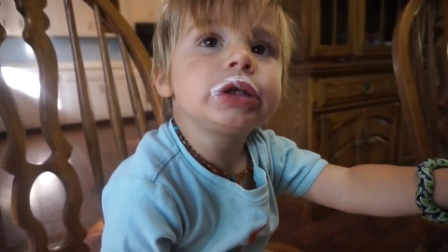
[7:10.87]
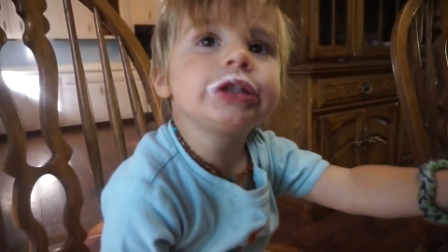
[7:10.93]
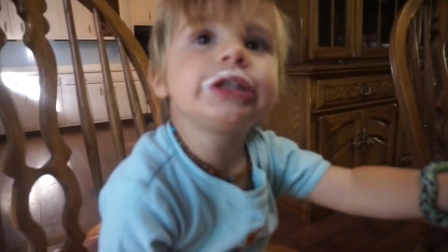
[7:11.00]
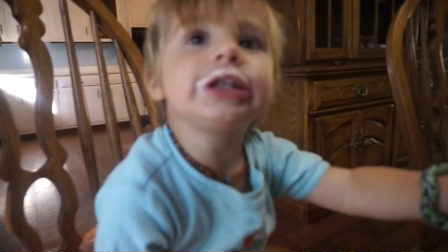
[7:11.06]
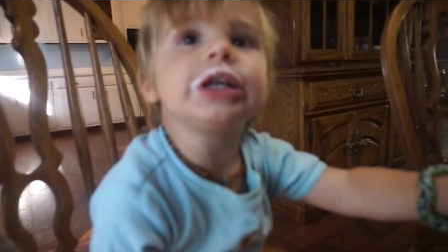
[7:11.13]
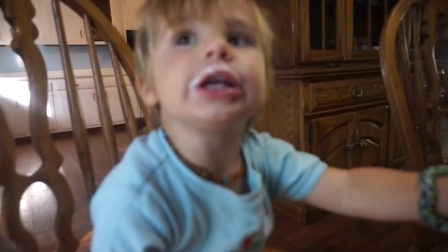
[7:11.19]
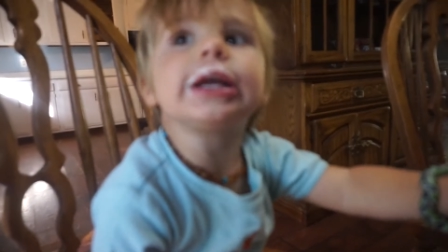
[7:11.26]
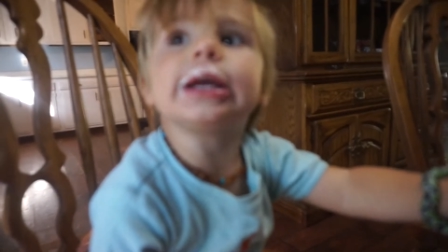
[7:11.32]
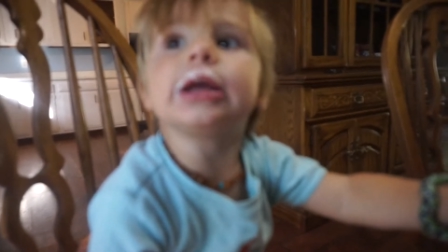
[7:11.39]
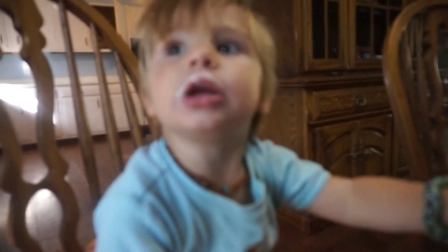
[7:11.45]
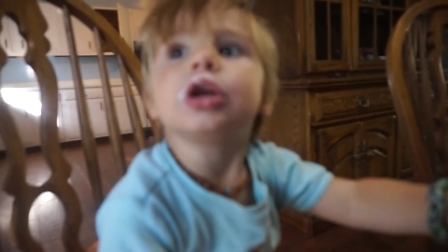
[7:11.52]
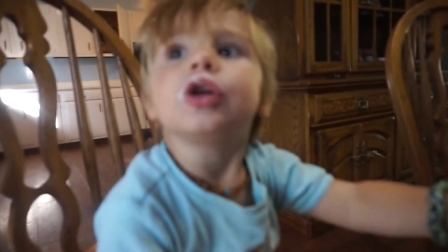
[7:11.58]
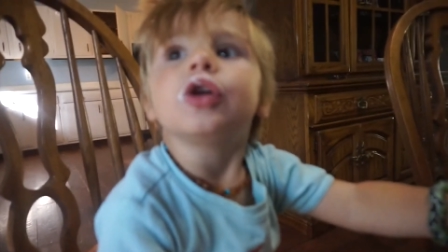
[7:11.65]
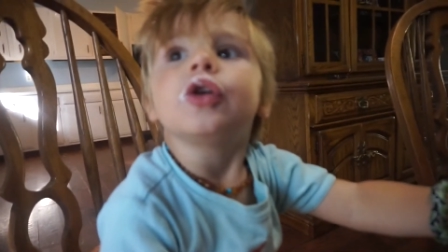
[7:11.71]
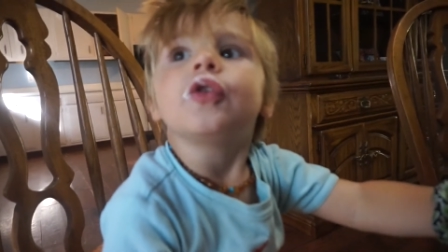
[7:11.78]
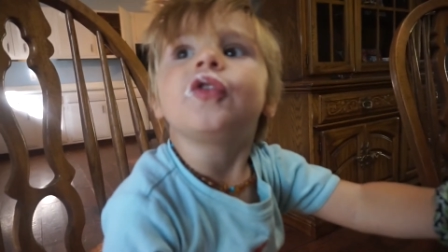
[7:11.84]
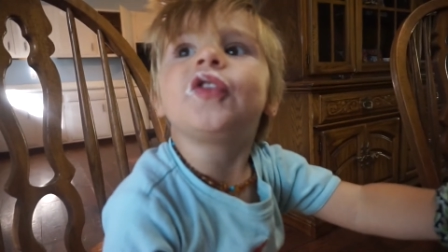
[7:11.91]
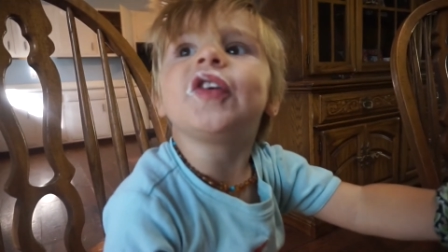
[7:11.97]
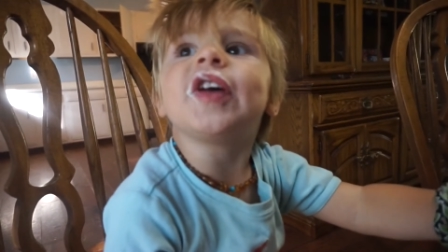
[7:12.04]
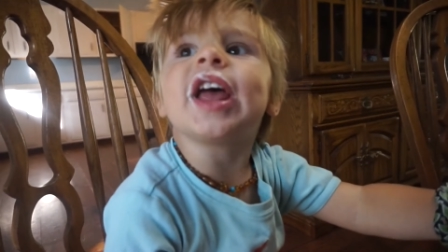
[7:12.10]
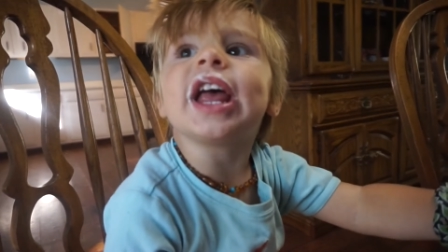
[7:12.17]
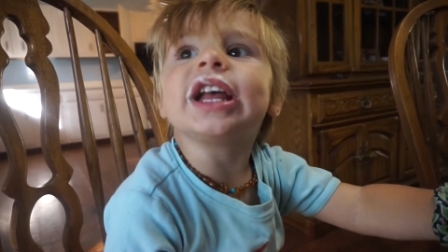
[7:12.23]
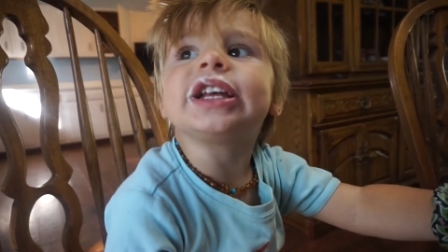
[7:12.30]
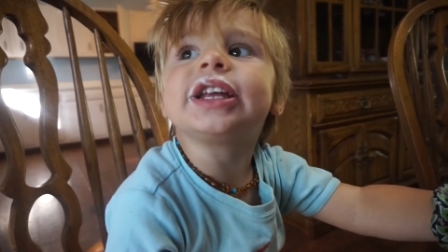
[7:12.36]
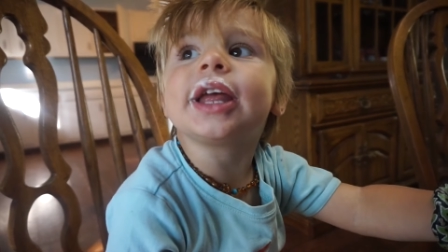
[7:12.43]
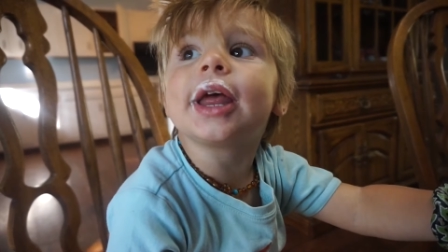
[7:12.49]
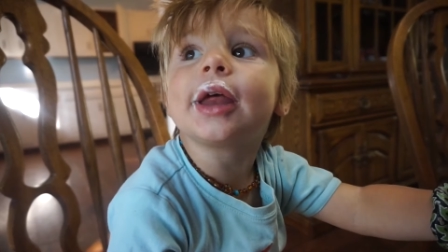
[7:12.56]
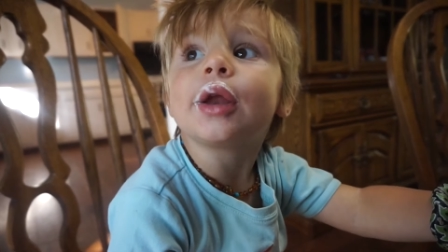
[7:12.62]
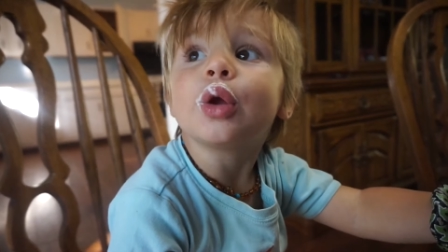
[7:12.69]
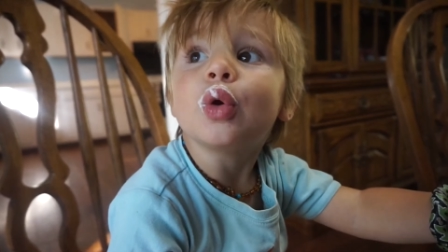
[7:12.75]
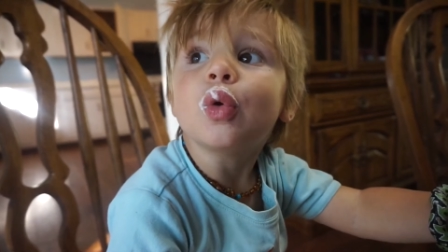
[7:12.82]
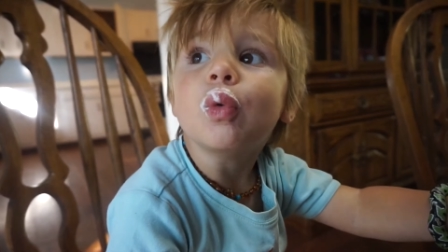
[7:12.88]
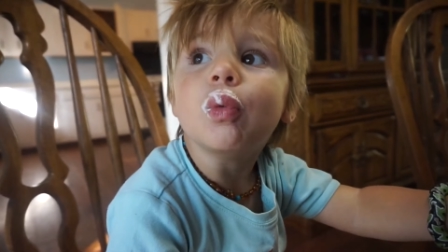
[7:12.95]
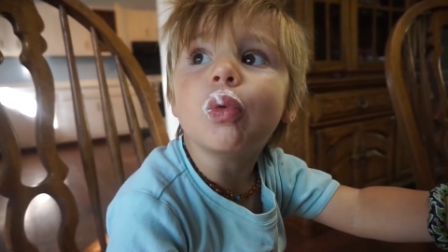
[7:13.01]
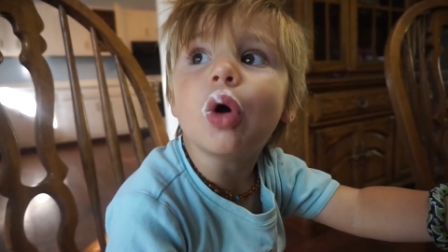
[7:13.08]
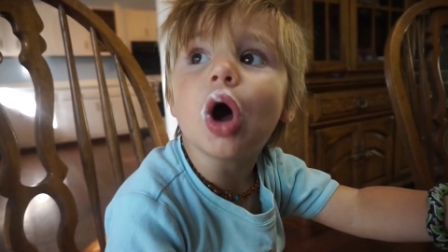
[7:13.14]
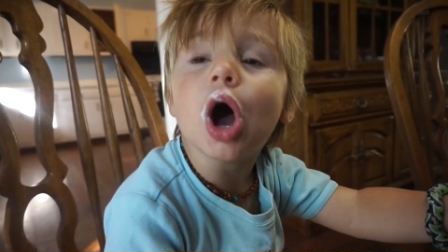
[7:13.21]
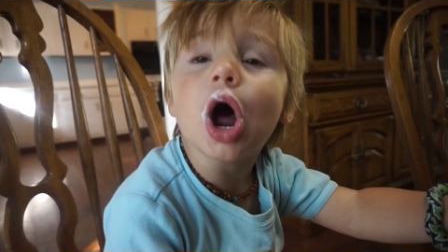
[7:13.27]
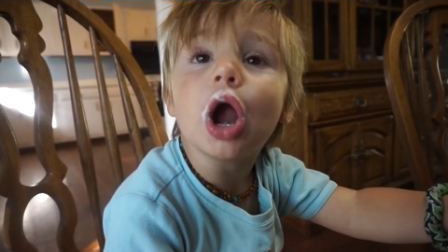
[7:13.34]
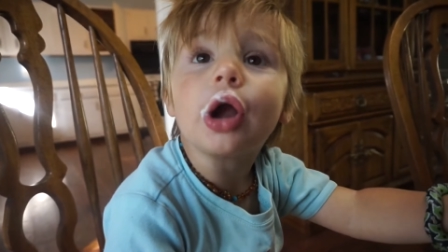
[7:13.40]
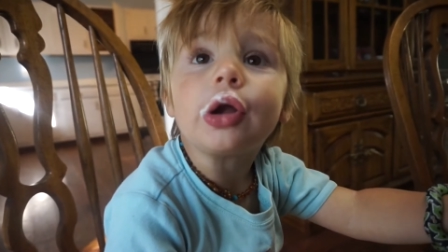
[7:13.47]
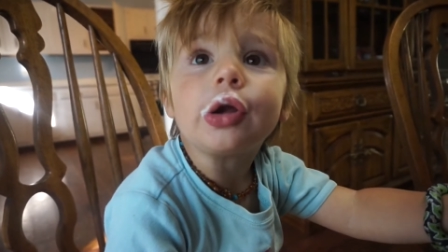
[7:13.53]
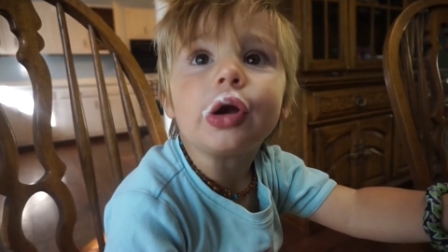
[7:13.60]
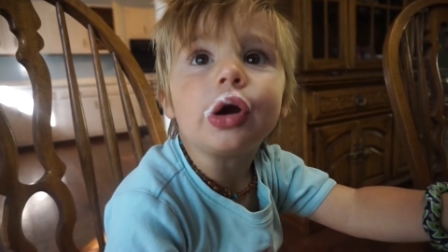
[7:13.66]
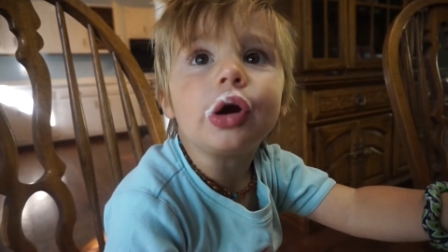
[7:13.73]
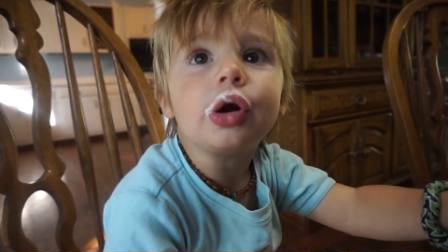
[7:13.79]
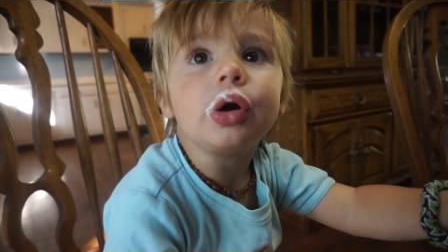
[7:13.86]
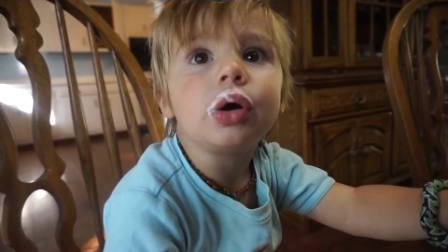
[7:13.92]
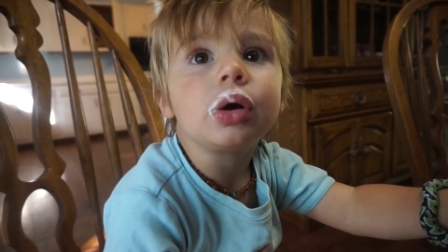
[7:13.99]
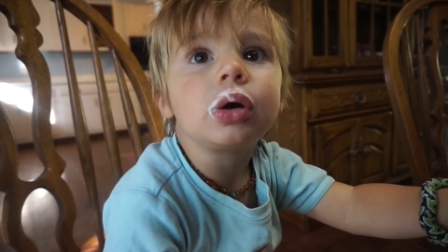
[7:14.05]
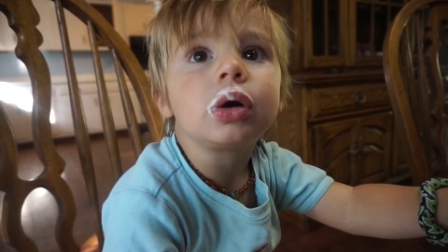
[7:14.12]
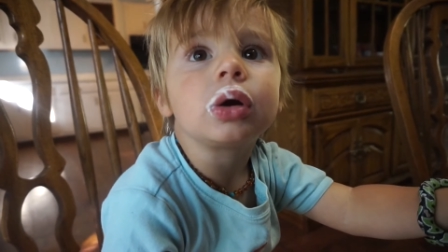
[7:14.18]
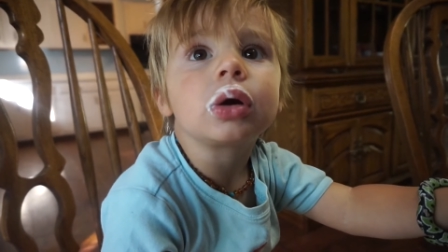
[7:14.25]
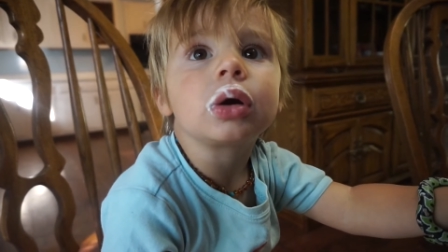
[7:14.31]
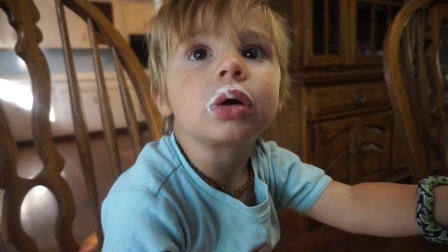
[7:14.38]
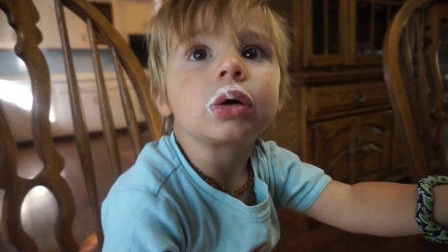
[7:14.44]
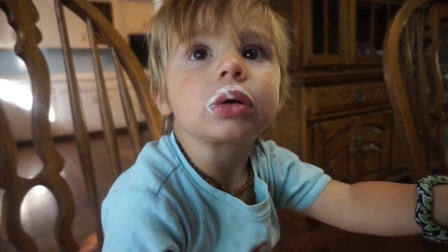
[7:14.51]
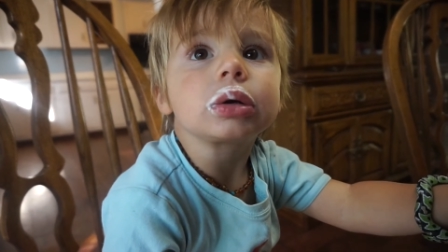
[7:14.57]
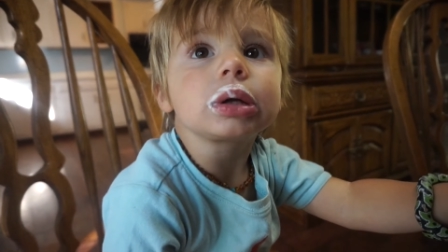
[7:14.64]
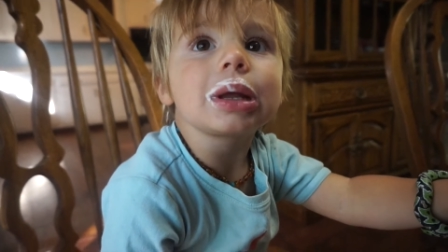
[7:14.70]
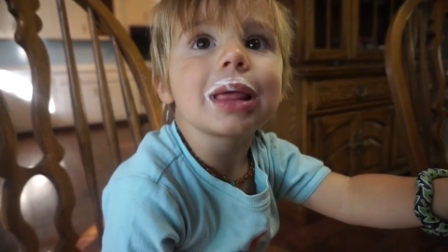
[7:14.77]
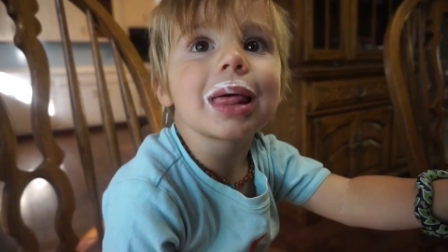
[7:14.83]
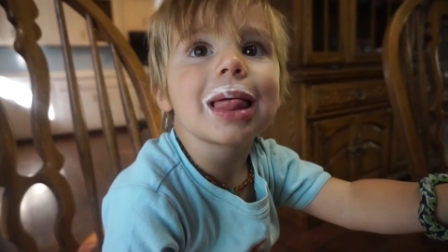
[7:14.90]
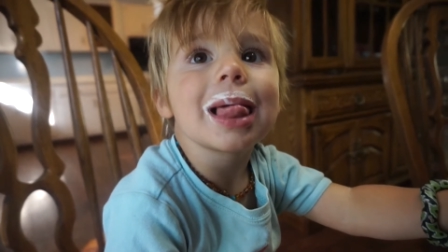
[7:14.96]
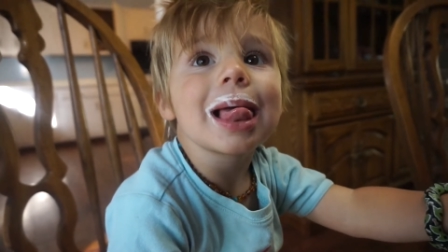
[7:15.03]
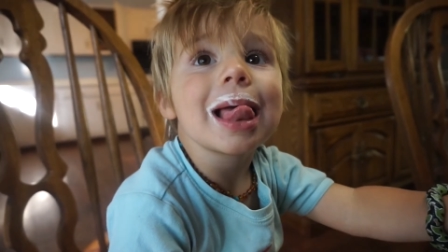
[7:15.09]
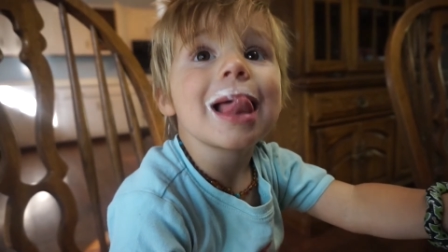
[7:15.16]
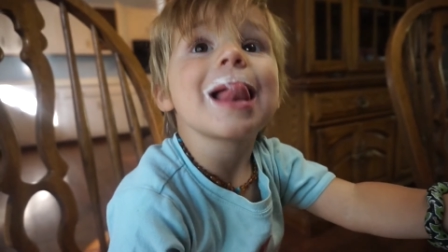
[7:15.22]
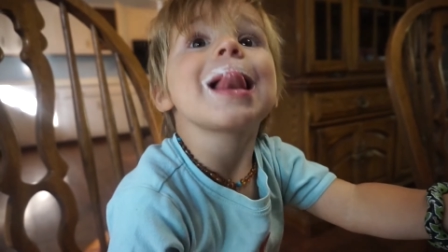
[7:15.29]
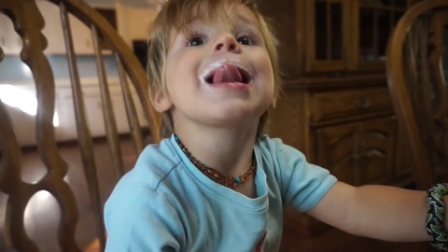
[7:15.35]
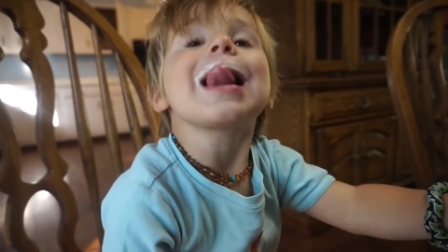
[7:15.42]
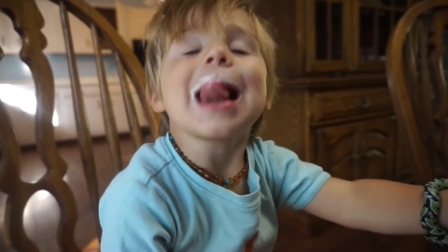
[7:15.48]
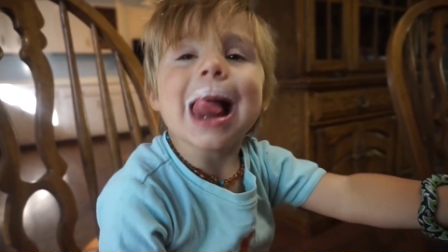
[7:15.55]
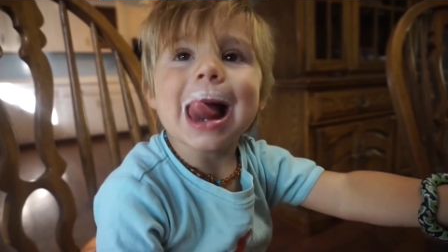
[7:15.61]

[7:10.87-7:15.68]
Fish in water. Fish in the water?